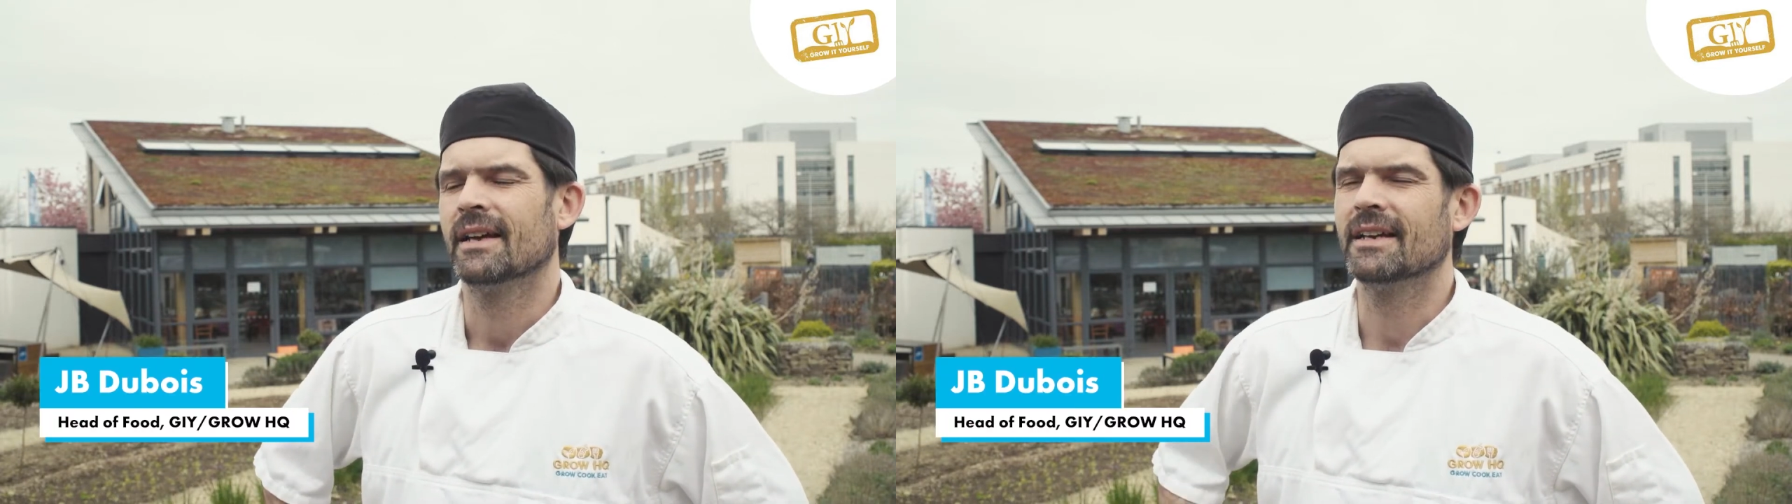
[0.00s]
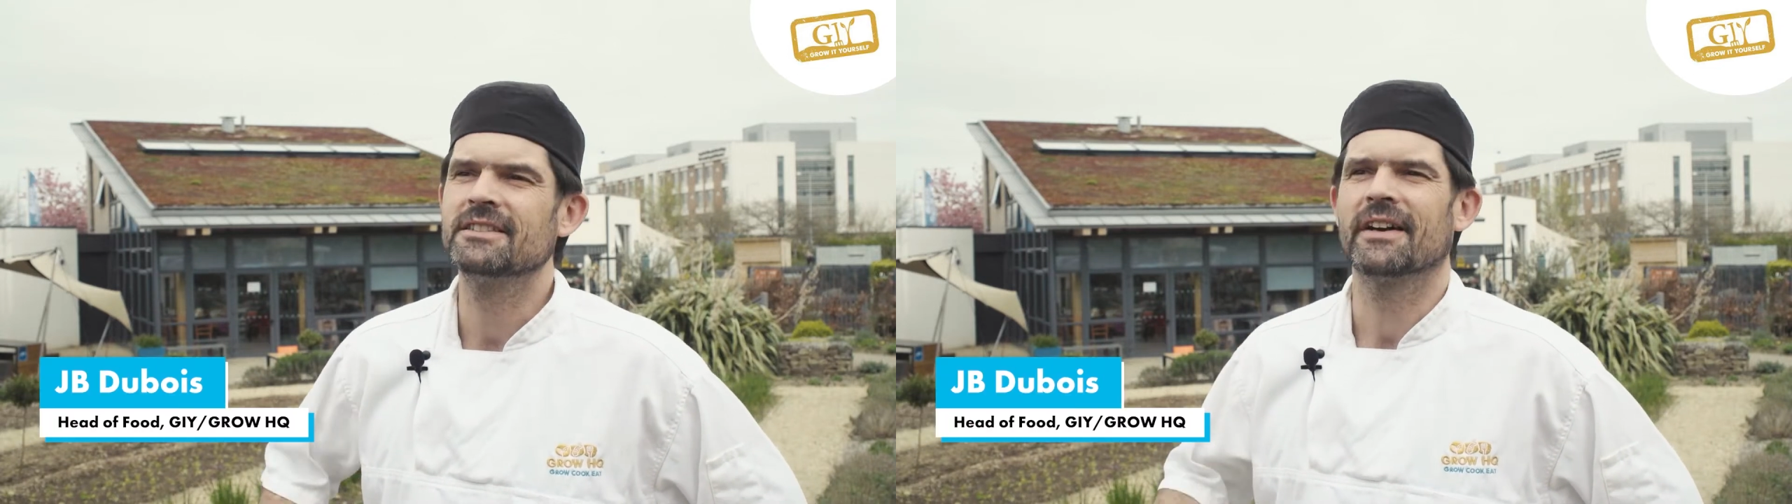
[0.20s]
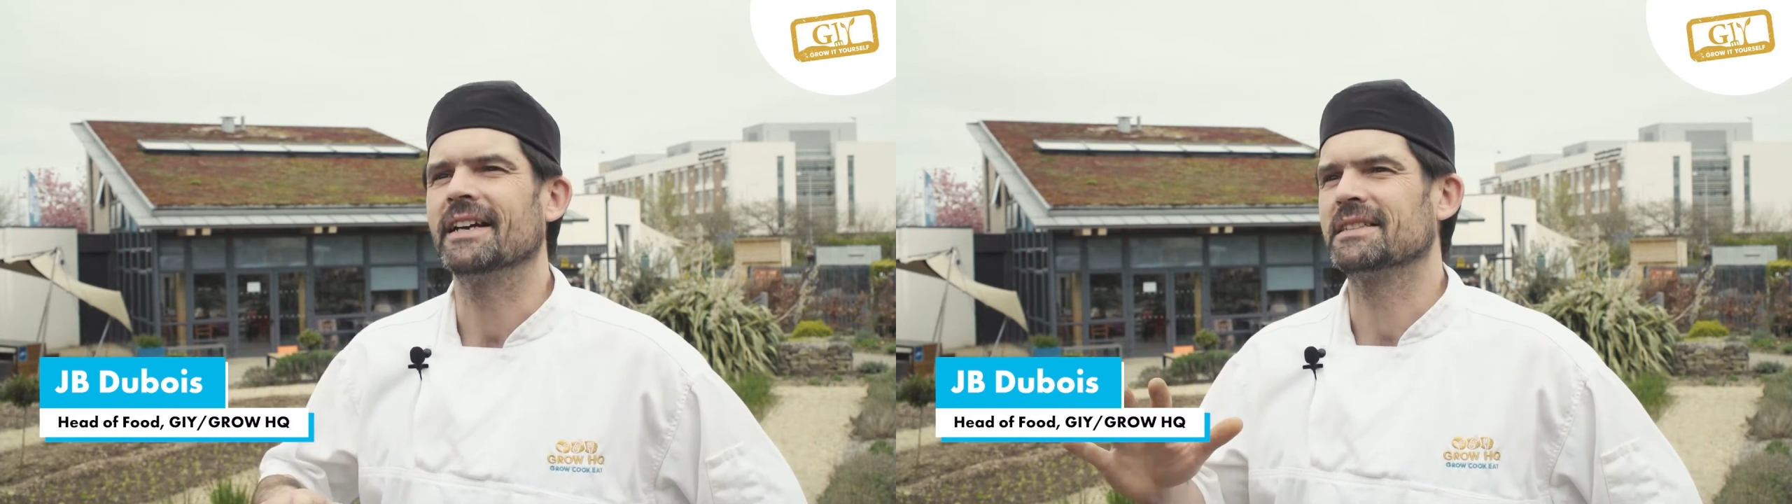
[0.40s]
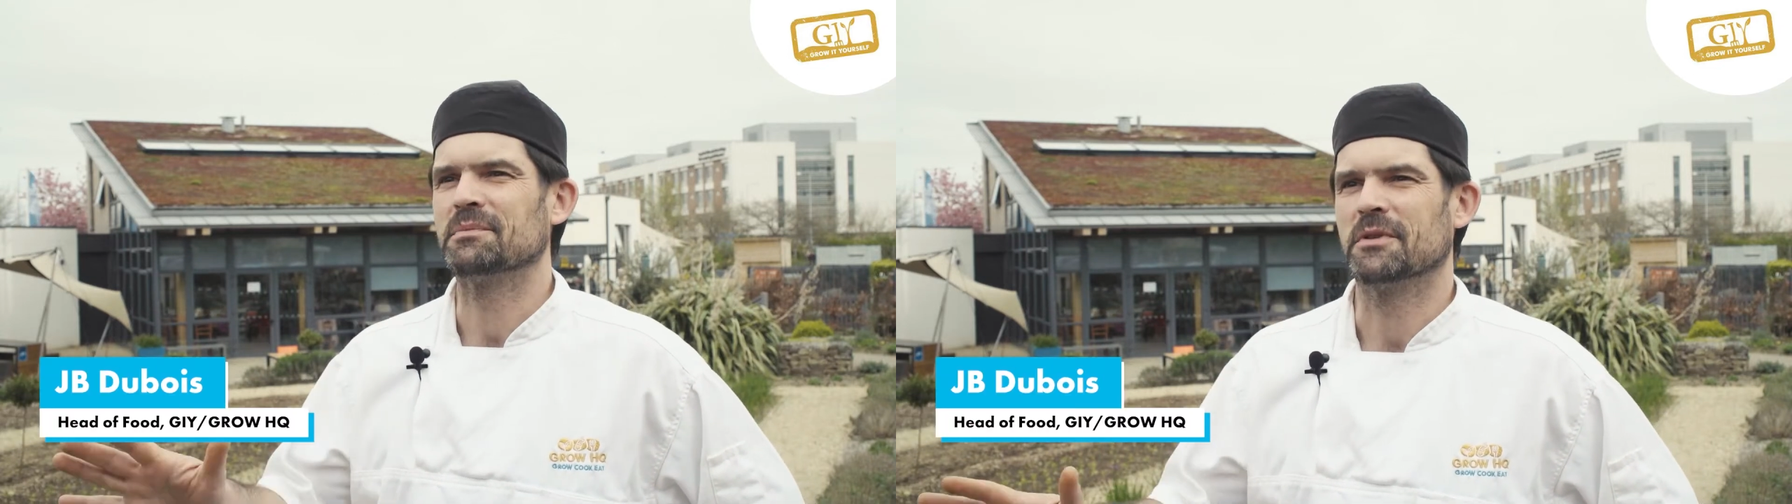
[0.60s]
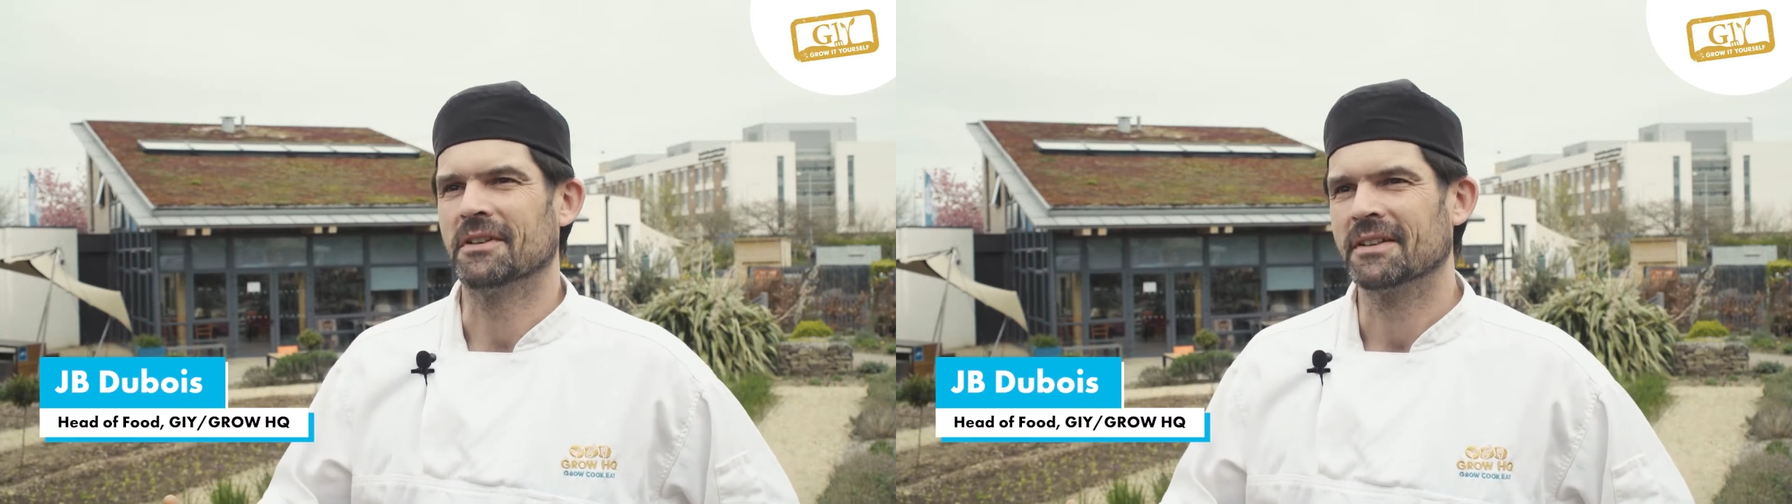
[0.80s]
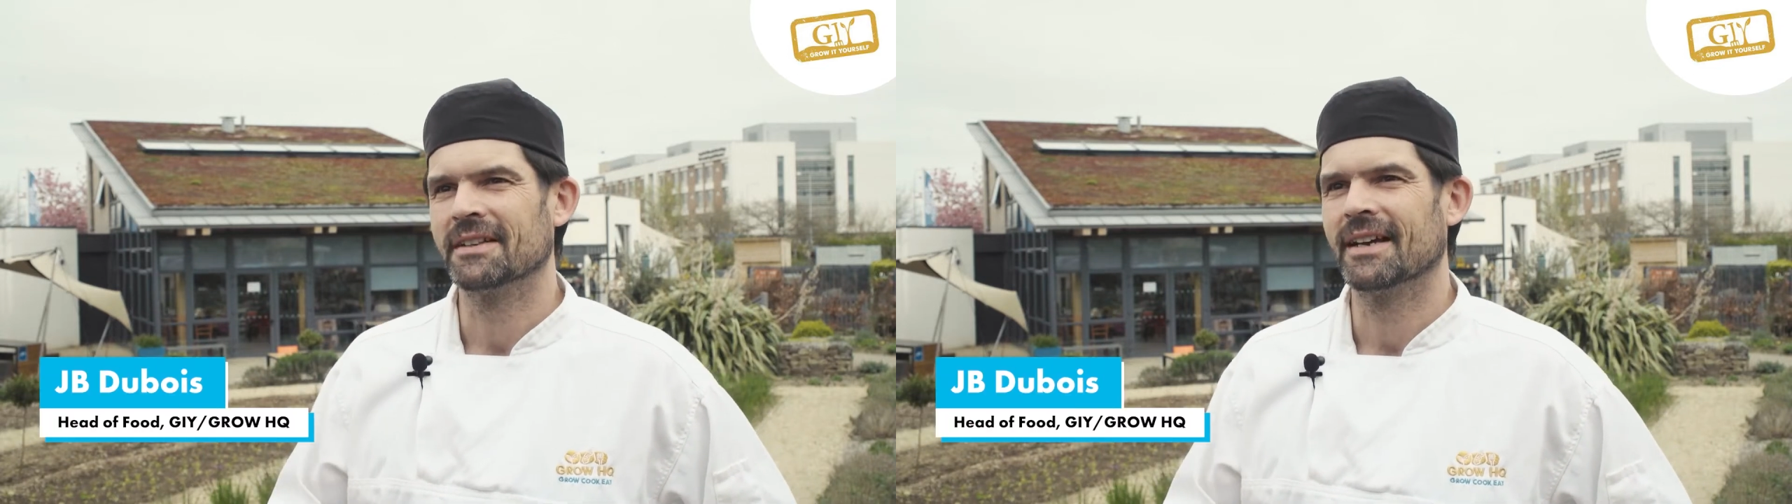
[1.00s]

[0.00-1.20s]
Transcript: it's very simple.